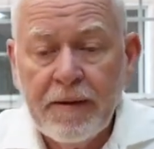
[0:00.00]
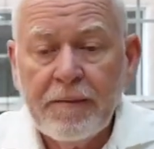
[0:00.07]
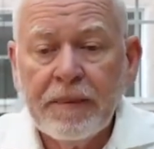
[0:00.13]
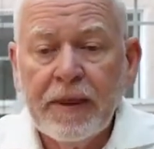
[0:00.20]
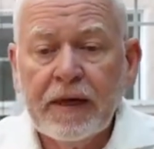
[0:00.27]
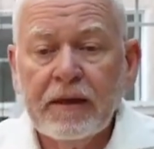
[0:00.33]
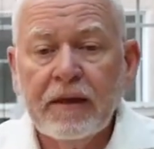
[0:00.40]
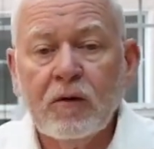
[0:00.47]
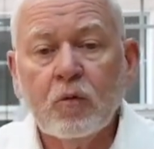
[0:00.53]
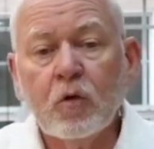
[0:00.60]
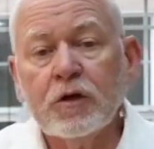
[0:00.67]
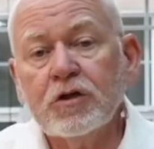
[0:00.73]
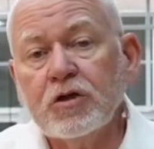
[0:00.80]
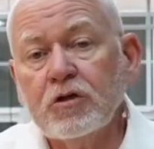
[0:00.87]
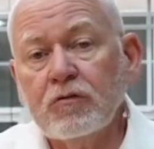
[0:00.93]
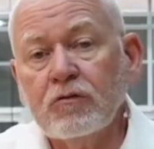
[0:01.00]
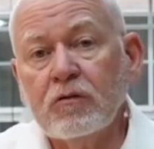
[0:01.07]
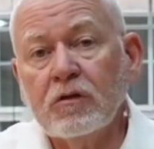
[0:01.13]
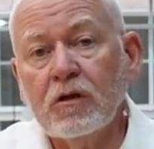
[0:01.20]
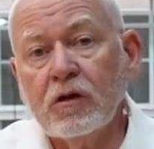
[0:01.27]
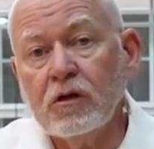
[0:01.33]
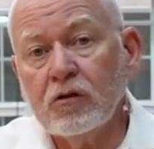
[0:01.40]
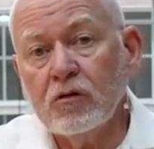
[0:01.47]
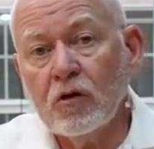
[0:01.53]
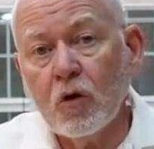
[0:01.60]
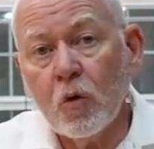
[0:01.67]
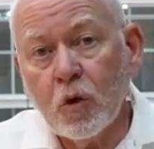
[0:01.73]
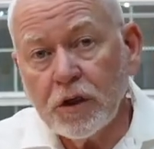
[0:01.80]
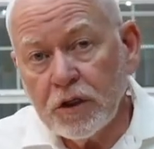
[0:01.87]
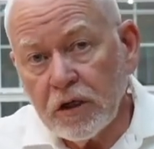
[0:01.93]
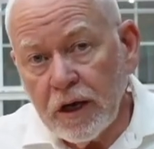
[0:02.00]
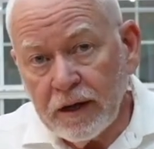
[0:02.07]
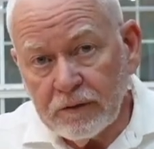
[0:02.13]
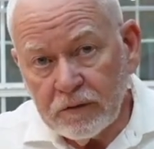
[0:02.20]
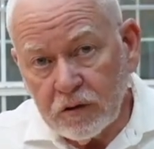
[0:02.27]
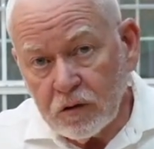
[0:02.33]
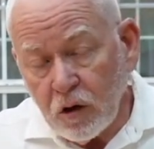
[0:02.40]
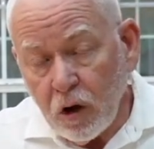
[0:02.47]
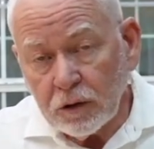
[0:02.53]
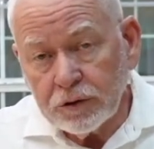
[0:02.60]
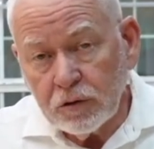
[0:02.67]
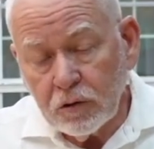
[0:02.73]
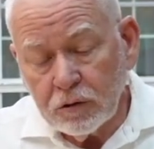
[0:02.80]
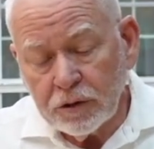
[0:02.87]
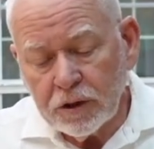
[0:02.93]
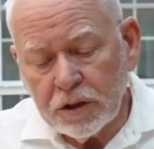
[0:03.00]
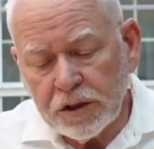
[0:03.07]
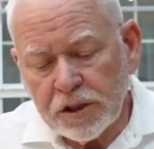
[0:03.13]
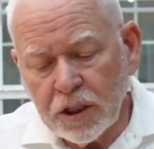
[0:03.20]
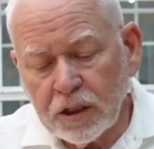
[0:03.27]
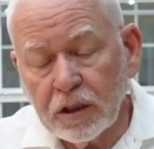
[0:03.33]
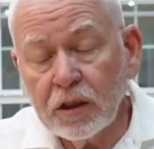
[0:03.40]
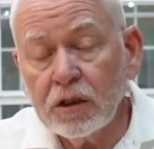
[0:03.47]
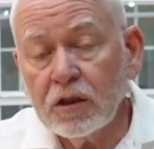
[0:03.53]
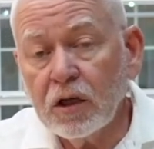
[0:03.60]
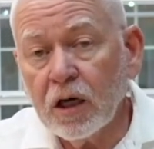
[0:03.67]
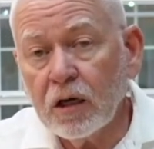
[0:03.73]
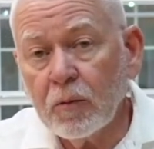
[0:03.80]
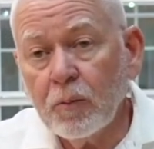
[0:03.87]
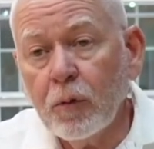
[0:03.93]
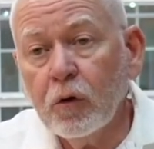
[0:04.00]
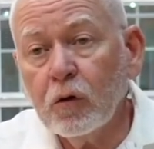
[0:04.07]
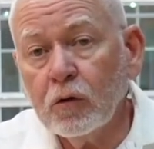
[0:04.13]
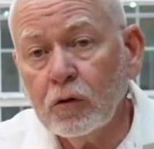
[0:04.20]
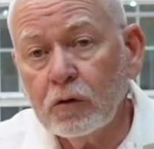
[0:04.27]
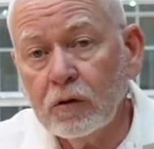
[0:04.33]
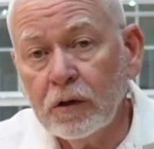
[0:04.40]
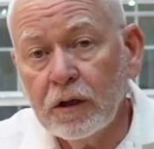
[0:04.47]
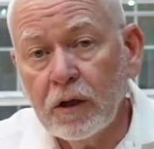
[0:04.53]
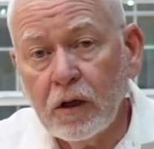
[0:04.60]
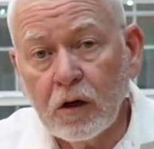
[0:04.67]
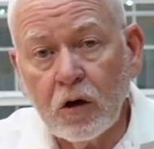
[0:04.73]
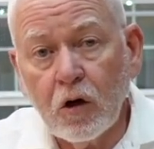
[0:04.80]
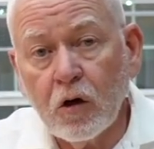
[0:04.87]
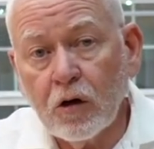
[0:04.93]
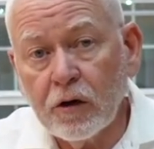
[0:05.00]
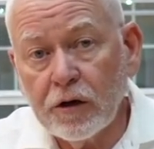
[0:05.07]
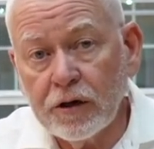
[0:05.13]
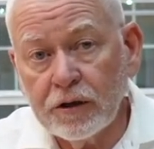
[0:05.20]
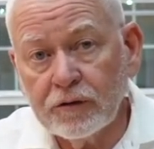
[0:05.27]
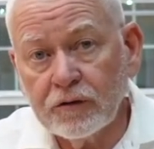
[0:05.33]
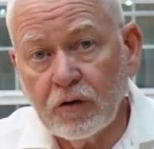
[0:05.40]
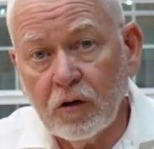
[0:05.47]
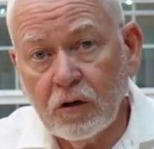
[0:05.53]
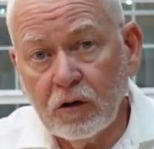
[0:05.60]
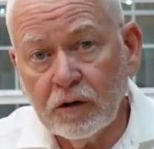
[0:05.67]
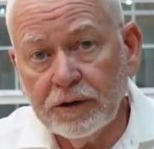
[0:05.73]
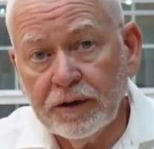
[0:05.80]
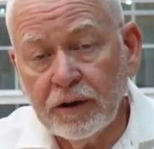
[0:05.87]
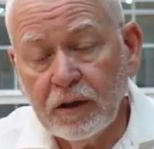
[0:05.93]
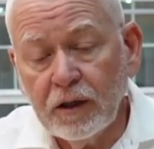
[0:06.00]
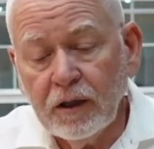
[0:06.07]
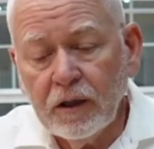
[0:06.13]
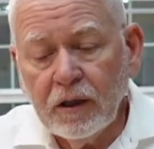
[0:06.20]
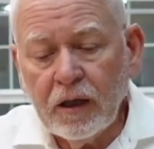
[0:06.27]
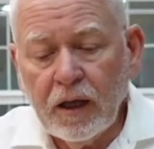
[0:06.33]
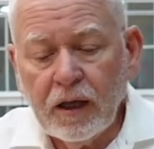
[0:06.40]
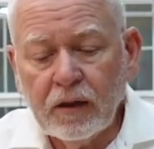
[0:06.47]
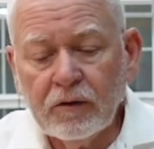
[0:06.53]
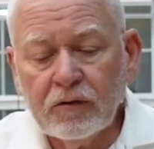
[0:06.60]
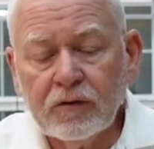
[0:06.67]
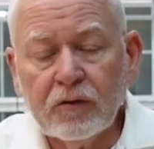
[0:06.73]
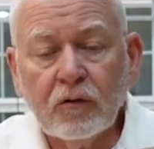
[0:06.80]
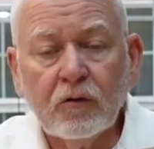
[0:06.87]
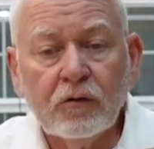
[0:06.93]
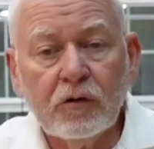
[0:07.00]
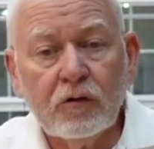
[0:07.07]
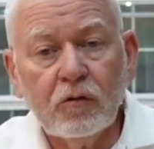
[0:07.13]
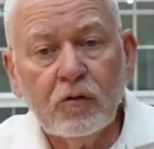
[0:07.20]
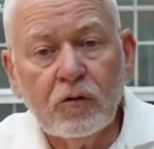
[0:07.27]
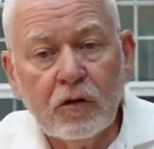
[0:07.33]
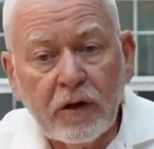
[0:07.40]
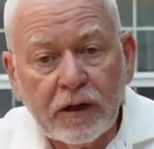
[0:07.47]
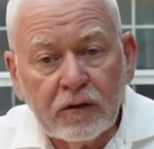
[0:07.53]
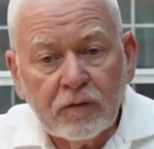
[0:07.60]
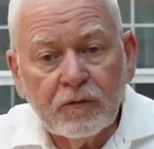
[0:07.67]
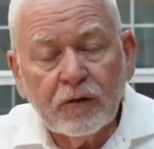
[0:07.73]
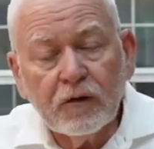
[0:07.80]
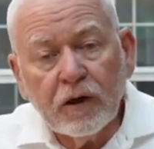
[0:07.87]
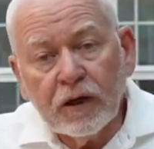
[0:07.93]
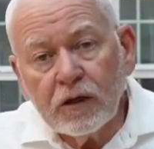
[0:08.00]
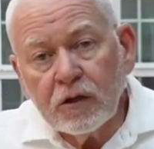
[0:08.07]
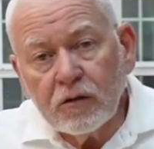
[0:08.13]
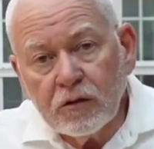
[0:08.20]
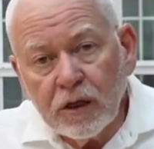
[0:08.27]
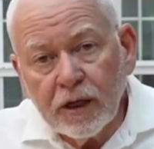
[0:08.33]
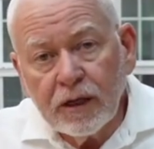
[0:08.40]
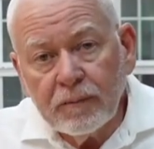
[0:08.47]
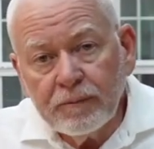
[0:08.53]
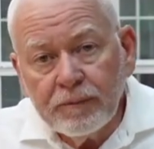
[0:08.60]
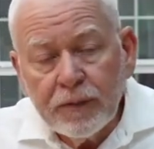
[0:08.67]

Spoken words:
And then once you know what you have to talk to on the agenda, you got to pull a card, it's called. And so you have to fill out your name,